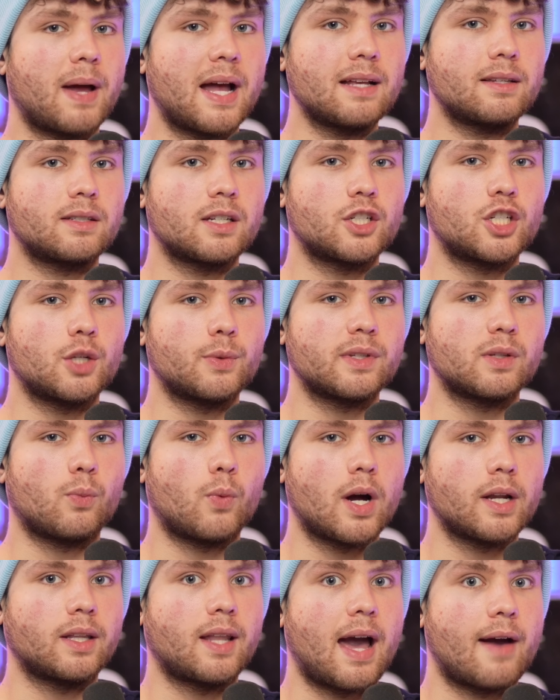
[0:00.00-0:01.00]
the best and she was
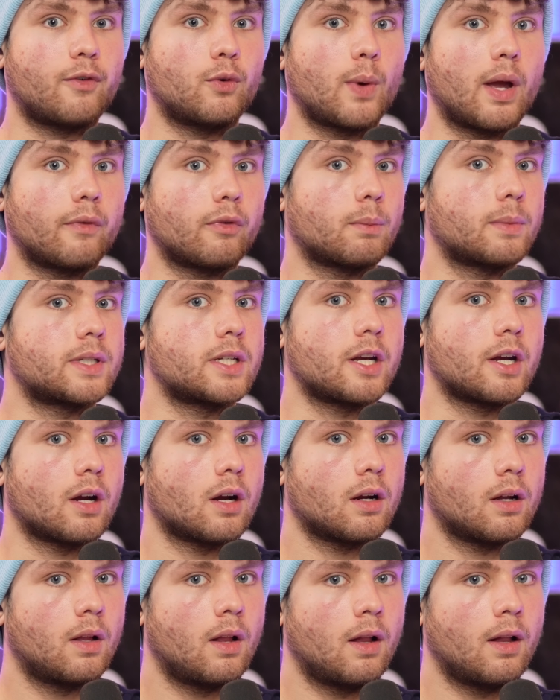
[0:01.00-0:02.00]
one laugh away from a
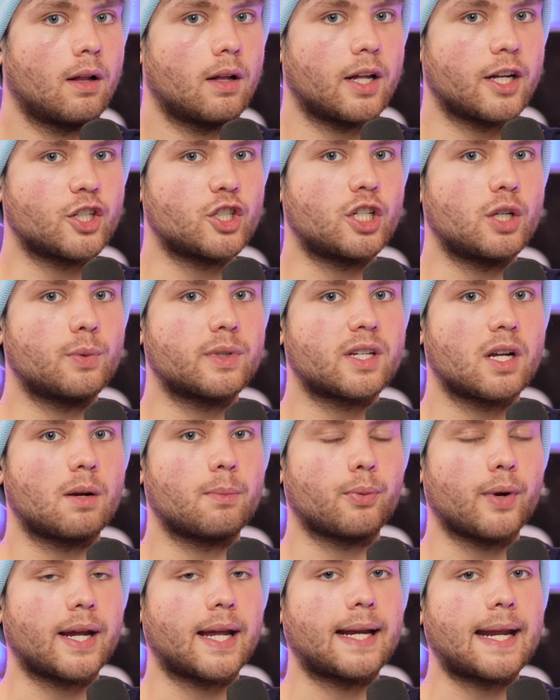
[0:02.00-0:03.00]
tear. Like she was
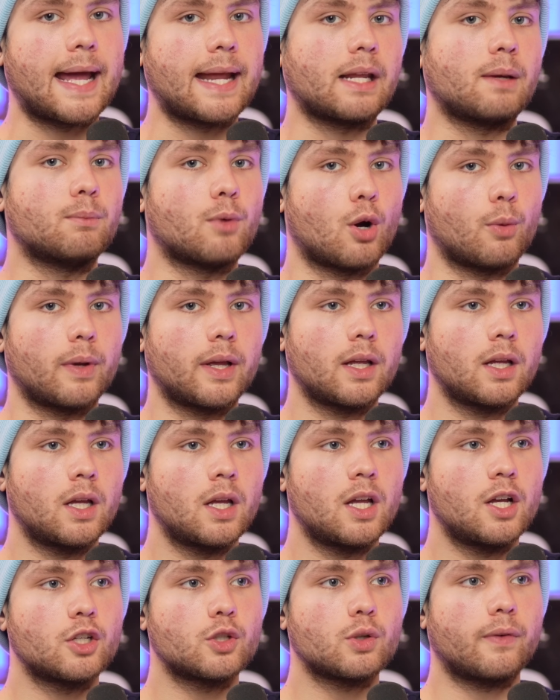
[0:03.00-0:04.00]
gonna break at any moment.
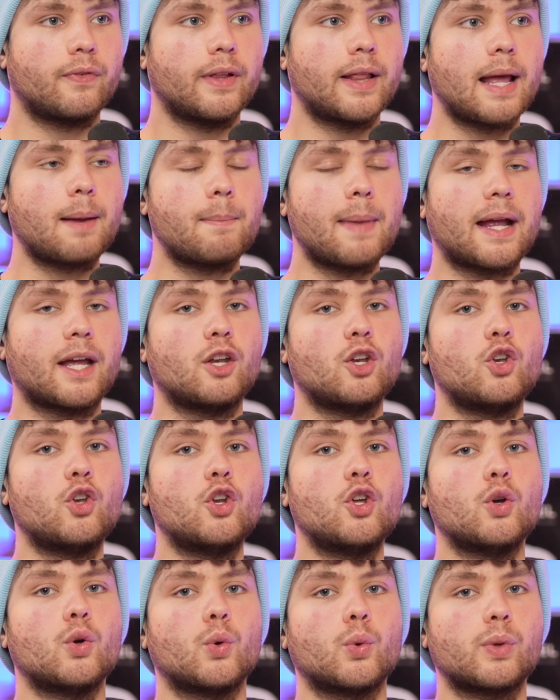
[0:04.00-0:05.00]
So I feel like Megan
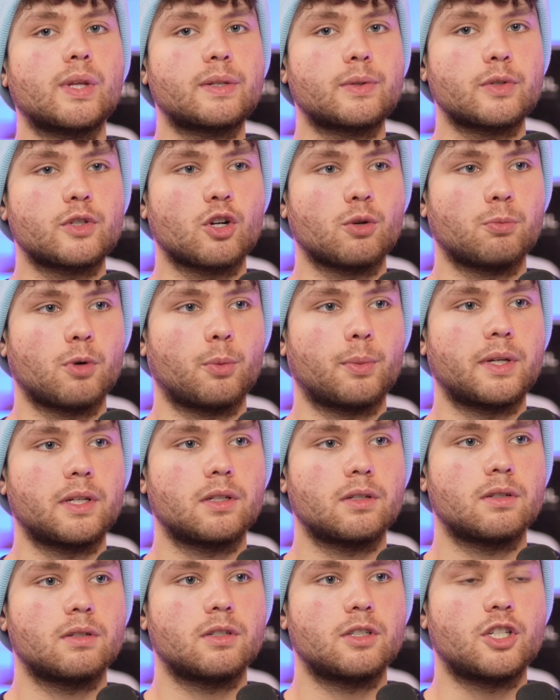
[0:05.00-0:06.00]
knew this was her
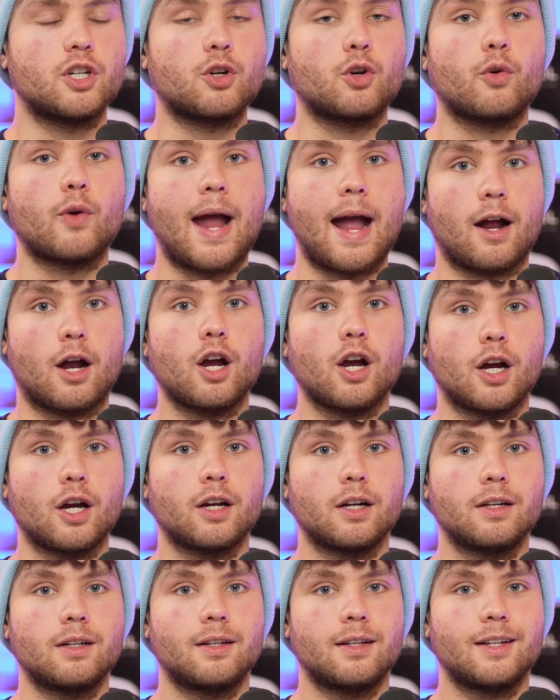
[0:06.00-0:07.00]
moment to crack
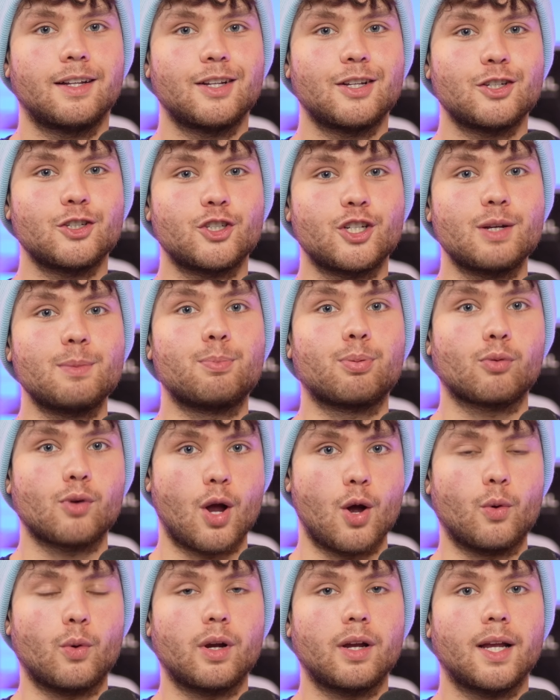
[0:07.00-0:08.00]
her. She
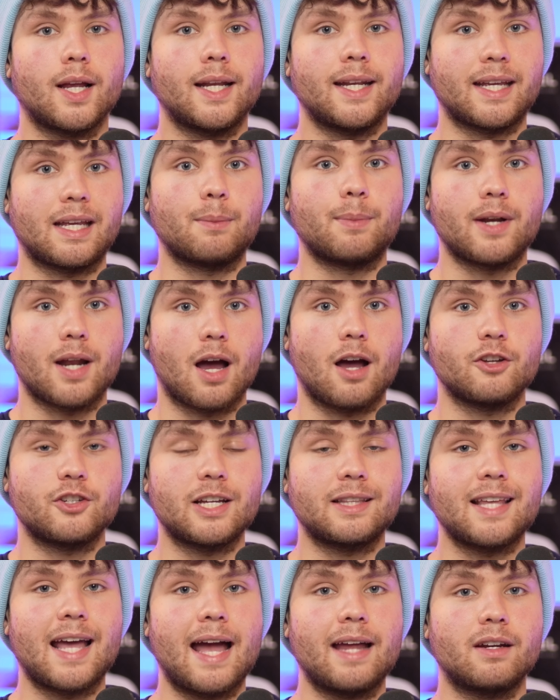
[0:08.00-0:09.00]
broke Nicki Minaj.
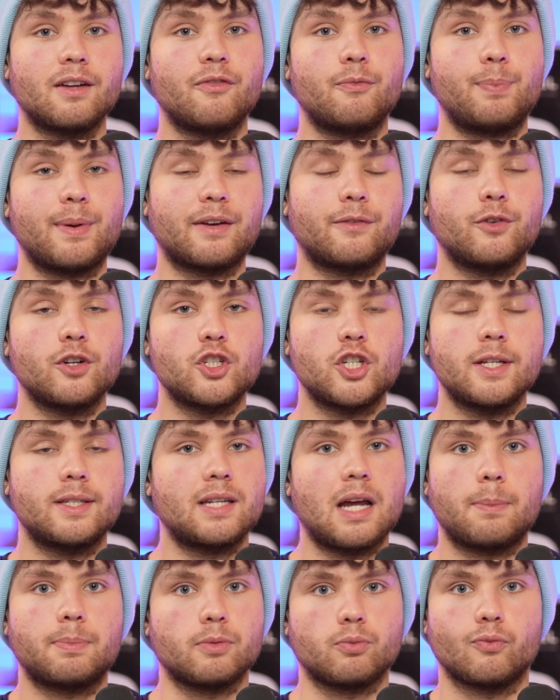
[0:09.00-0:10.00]
At the end of Bigfoot, she
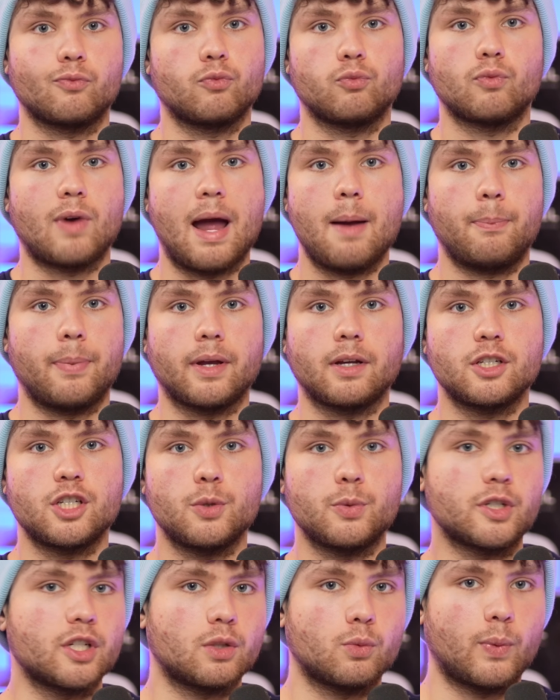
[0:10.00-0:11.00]
stopped rapping.
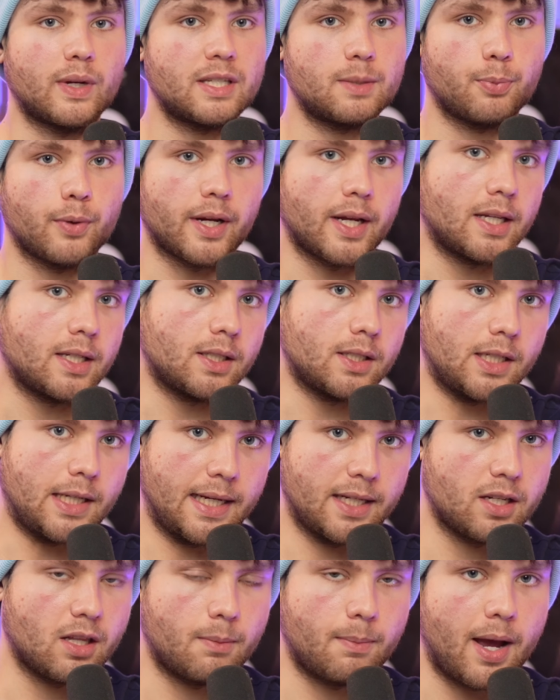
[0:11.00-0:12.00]
She was just whispering in,
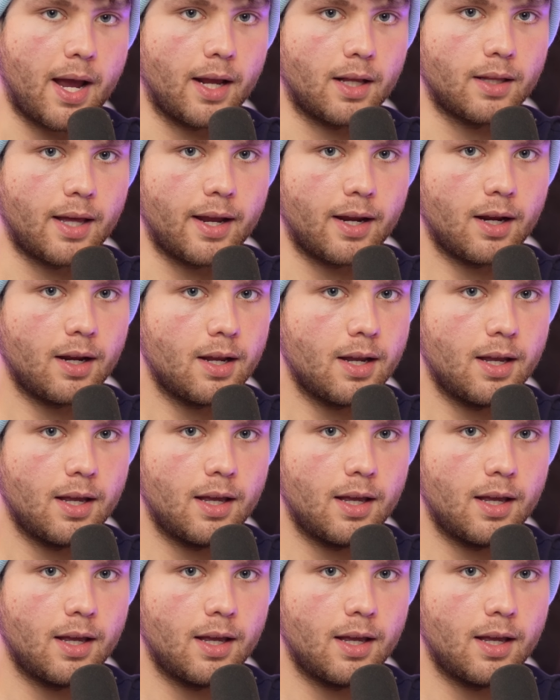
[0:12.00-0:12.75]
into the mic, like,